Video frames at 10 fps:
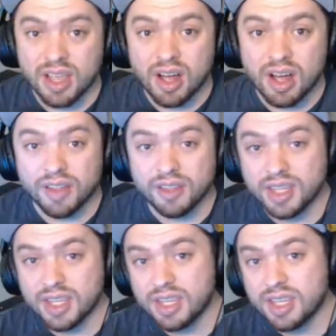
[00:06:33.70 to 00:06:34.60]
on
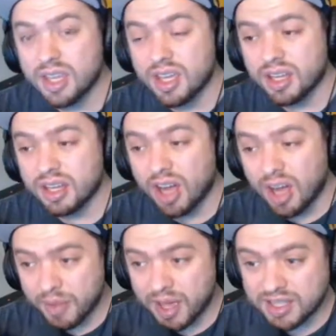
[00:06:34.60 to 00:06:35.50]
the
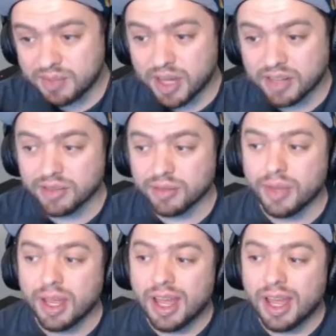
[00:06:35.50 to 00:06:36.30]
combat spectrum.